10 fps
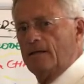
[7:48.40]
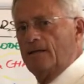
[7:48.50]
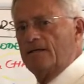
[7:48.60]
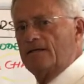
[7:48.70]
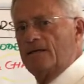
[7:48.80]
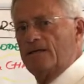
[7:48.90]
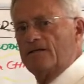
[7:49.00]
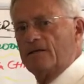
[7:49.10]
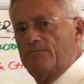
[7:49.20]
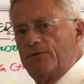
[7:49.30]
This
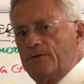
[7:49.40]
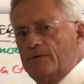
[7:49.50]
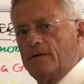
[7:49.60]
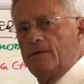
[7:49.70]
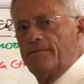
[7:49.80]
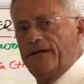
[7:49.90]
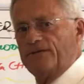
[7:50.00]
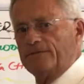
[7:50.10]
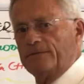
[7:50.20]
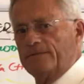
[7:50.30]
is pure
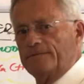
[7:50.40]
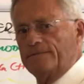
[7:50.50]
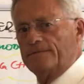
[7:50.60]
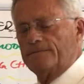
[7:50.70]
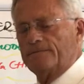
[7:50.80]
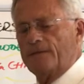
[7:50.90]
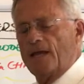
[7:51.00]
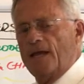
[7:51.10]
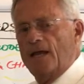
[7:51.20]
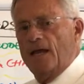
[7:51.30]
management.
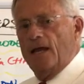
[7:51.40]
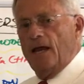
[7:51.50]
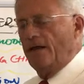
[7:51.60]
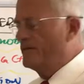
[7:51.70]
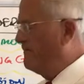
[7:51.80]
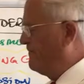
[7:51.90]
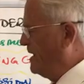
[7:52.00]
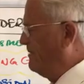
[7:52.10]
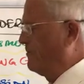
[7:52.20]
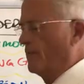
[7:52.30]
It's a
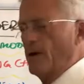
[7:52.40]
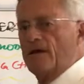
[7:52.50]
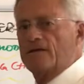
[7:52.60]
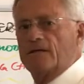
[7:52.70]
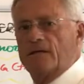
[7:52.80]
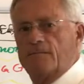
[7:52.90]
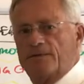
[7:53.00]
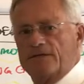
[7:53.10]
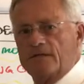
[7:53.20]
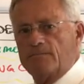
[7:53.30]
very robust
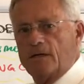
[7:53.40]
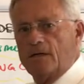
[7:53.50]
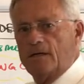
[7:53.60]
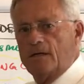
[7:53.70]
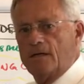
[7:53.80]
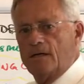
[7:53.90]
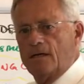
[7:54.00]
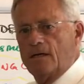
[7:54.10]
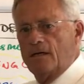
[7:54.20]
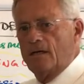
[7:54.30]
business model,
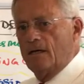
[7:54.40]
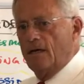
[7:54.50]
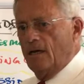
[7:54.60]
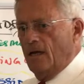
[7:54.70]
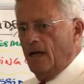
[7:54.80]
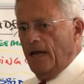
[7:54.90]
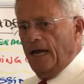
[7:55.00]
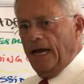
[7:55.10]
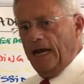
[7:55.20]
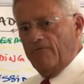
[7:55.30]

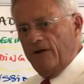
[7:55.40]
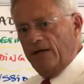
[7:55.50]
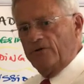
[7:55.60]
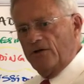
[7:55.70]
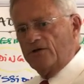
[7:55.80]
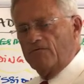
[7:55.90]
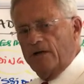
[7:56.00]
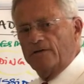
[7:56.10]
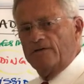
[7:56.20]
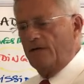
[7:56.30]
and when it just
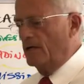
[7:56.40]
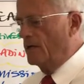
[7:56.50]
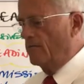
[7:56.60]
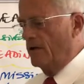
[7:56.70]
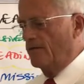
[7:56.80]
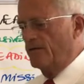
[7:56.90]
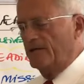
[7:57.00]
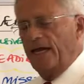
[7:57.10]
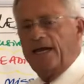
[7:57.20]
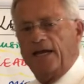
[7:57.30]
runs, it can run for
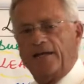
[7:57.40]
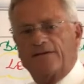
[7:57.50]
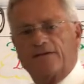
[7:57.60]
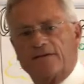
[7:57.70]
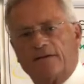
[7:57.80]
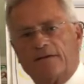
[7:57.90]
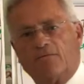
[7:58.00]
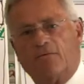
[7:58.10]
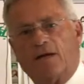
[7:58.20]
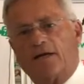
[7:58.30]
decades,
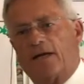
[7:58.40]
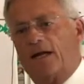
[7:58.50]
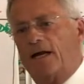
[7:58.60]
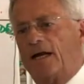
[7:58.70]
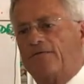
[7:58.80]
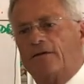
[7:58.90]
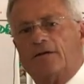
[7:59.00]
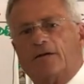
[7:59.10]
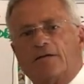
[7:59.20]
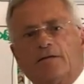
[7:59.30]
one decade after
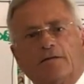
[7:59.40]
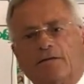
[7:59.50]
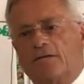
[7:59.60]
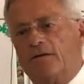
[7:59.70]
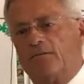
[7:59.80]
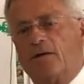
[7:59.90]
the other, no